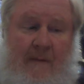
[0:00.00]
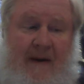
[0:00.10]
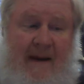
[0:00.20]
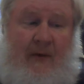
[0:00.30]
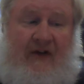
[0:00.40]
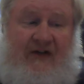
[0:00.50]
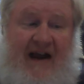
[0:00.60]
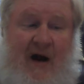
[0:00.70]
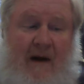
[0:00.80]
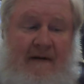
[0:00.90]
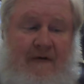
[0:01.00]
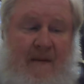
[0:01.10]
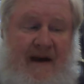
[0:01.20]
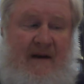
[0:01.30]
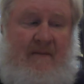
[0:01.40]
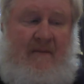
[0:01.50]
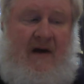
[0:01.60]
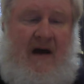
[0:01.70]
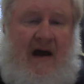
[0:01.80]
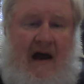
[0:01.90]
your people to stay away from me.
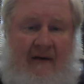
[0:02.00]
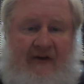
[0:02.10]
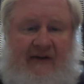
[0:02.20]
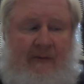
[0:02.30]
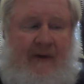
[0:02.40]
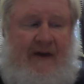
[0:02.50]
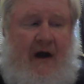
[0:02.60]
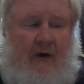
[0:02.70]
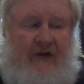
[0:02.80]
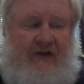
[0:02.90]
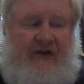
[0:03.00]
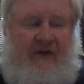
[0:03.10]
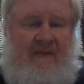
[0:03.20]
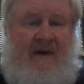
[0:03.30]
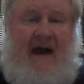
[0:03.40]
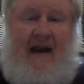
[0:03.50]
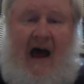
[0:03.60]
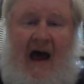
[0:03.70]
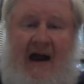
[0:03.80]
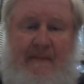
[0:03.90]
I've slept with ghosts, and
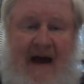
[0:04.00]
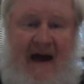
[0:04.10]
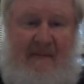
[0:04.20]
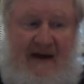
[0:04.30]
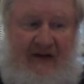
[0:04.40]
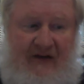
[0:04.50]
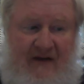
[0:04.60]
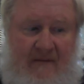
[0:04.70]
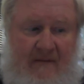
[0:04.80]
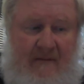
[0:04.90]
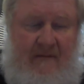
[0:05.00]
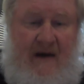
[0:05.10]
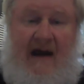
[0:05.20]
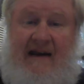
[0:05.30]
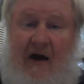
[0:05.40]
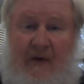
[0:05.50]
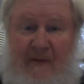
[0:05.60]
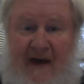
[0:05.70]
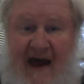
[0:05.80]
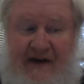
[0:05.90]
I am bad medicine. Tell
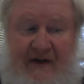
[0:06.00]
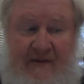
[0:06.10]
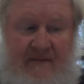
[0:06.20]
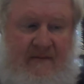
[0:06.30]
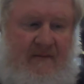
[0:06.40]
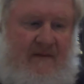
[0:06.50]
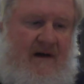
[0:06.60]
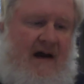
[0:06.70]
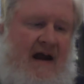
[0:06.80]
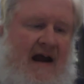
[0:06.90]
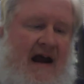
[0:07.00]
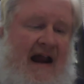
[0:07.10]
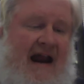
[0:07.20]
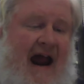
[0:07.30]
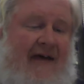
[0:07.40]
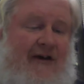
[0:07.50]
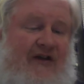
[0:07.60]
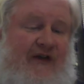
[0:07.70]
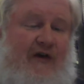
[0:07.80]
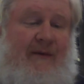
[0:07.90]
them that." He gathered
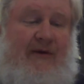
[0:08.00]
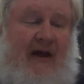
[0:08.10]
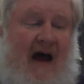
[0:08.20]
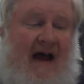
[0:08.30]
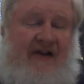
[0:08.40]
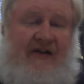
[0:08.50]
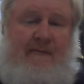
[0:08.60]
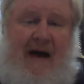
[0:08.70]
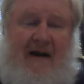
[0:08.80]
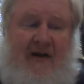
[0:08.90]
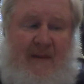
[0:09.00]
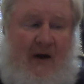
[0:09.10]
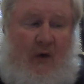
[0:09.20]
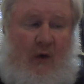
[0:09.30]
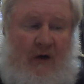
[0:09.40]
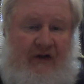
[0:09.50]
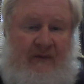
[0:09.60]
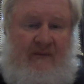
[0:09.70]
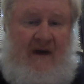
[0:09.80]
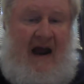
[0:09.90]
his few supplies, mounted the big
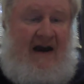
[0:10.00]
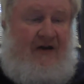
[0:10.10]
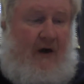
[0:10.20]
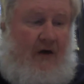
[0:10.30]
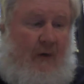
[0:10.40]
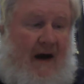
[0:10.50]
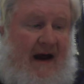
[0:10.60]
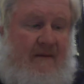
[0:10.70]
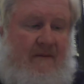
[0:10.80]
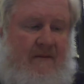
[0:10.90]
horse, and turned away.